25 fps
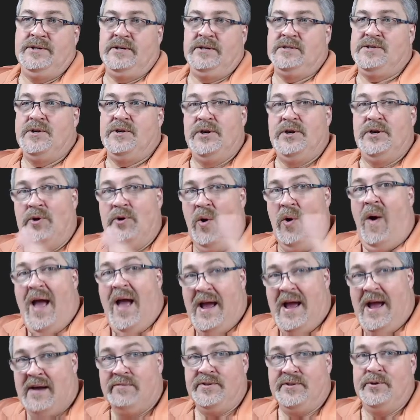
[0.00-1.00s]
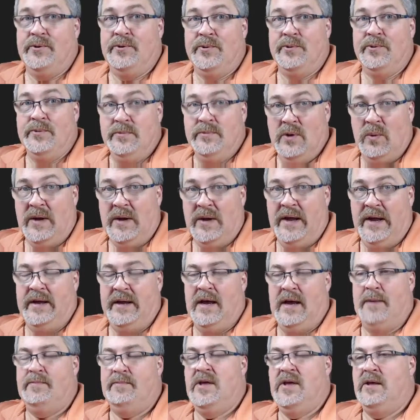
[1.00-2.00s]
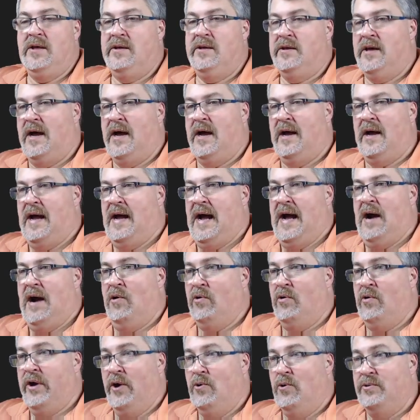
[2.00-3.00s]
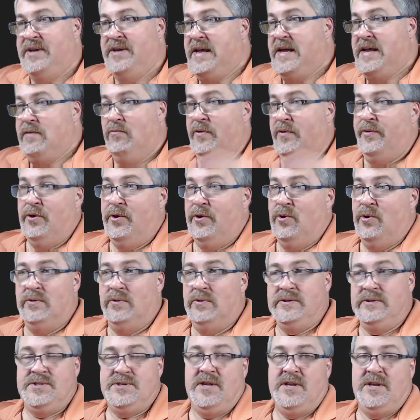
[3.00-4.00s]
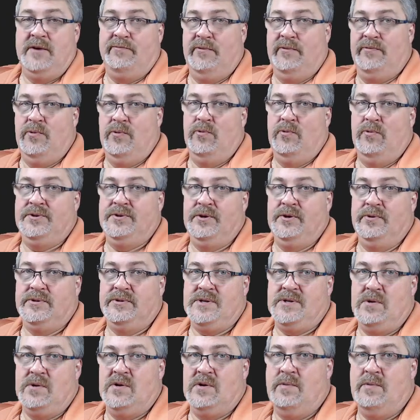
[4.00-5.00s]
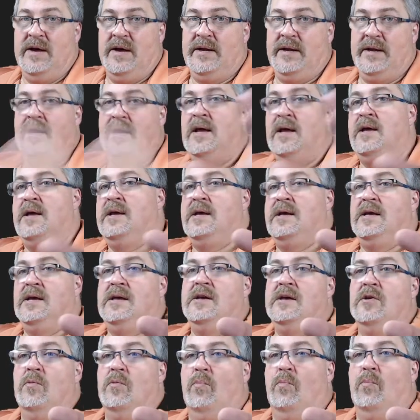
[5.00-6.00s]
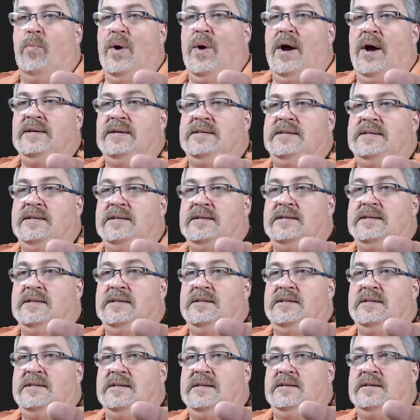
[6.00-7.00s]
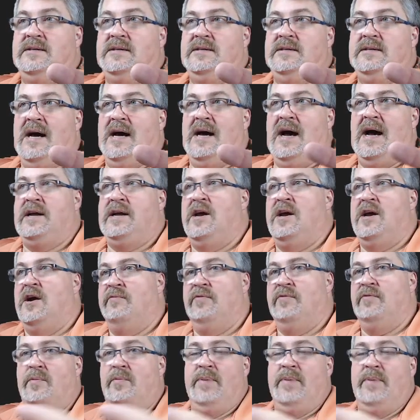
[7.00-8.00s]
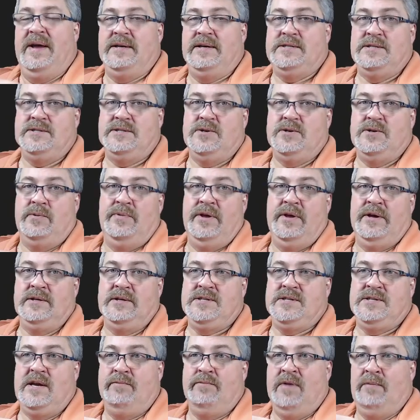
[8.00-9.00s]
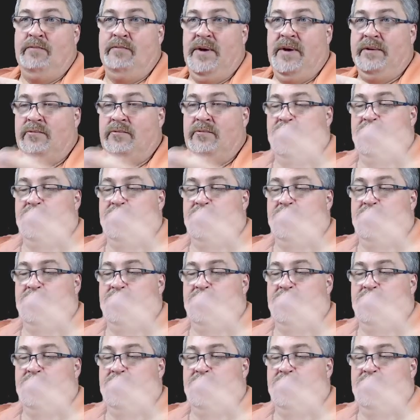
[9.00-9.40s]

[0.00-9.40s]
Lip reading: so you don't have to, okay? I'll go deep with you on this stuff if you want to and talk about it, but I cover the bases on this. I've been with